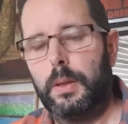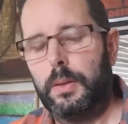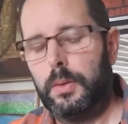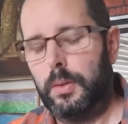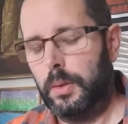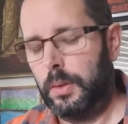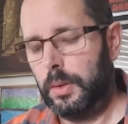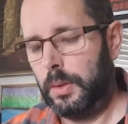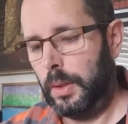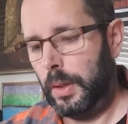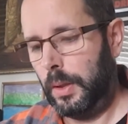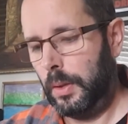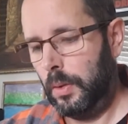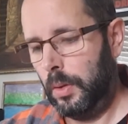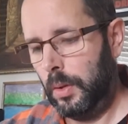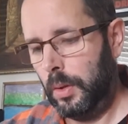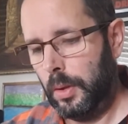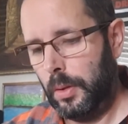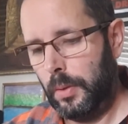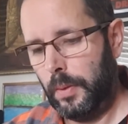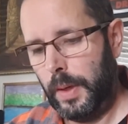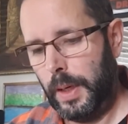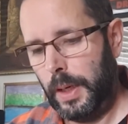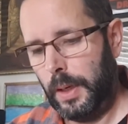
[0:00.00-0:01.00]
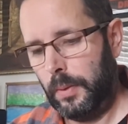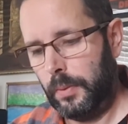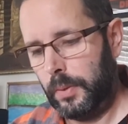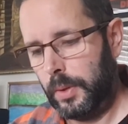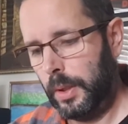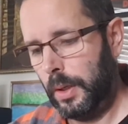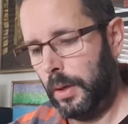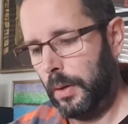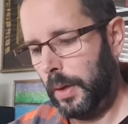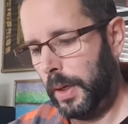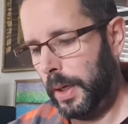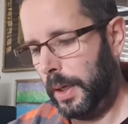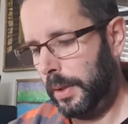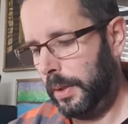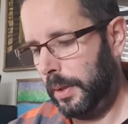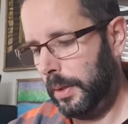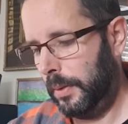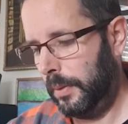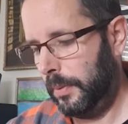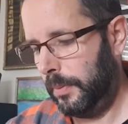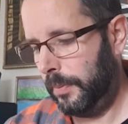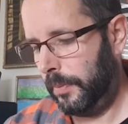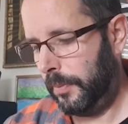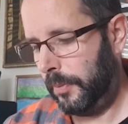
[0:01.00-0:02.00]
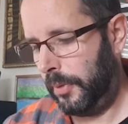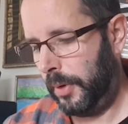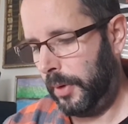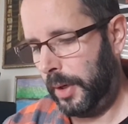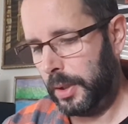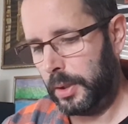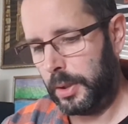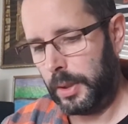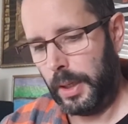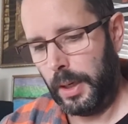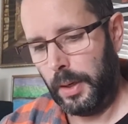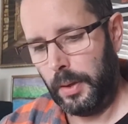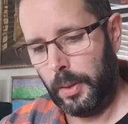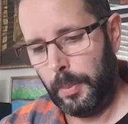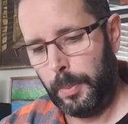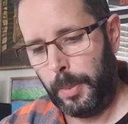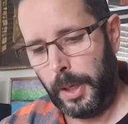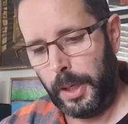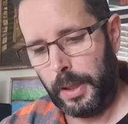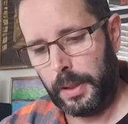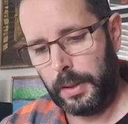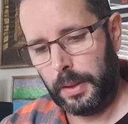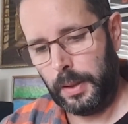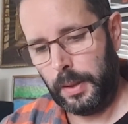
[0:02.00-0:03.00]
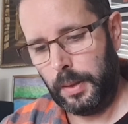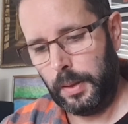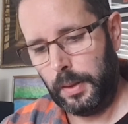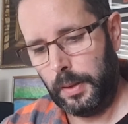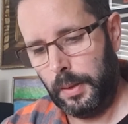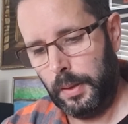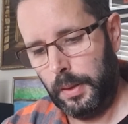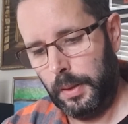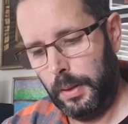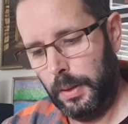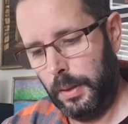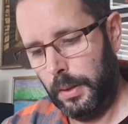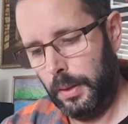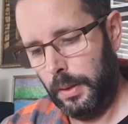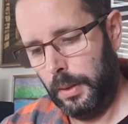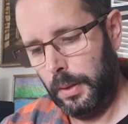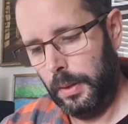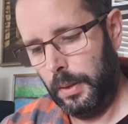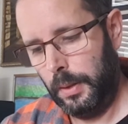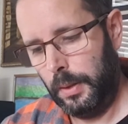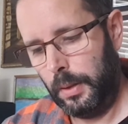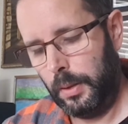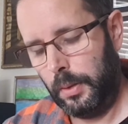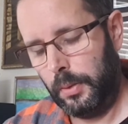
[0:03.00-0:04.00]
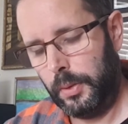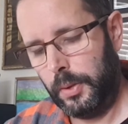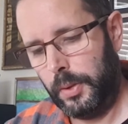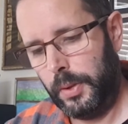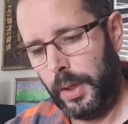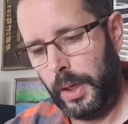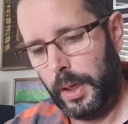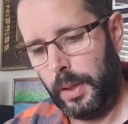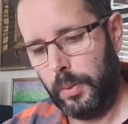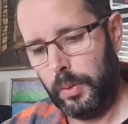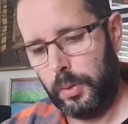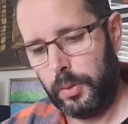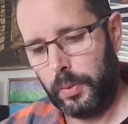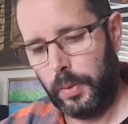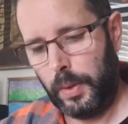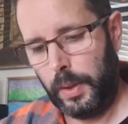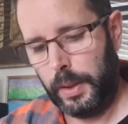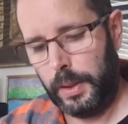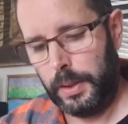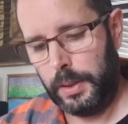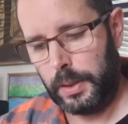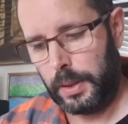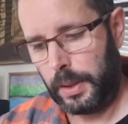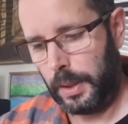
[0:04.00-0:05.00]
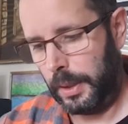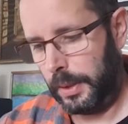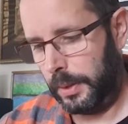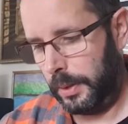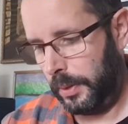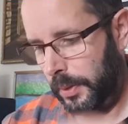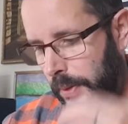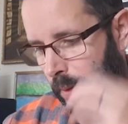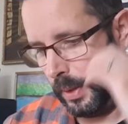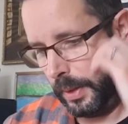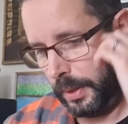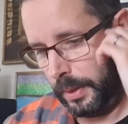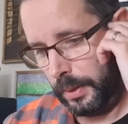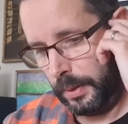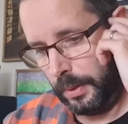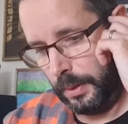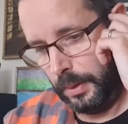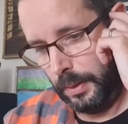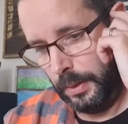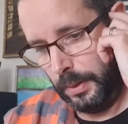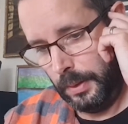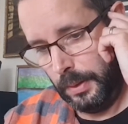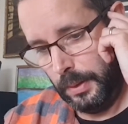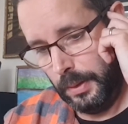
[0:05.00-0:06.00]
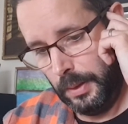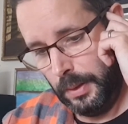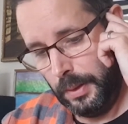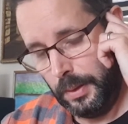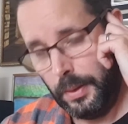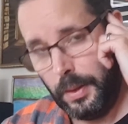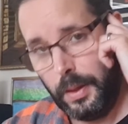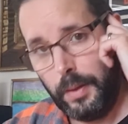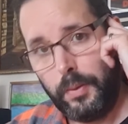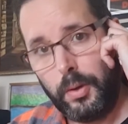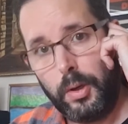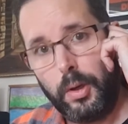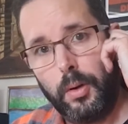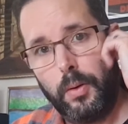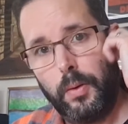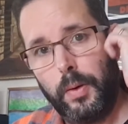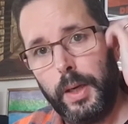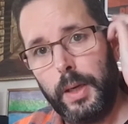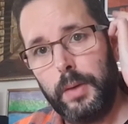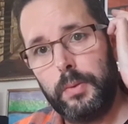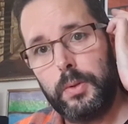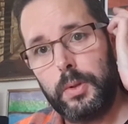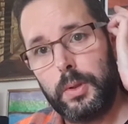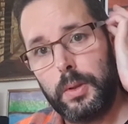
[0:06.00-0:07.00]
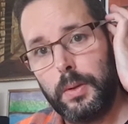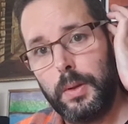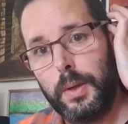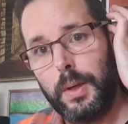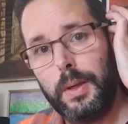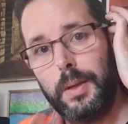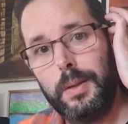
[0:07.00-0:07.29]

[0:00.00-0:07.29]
Just hung around, you know, I had it fresh out of the packet on the day it was released kind of thing. Never got around to it.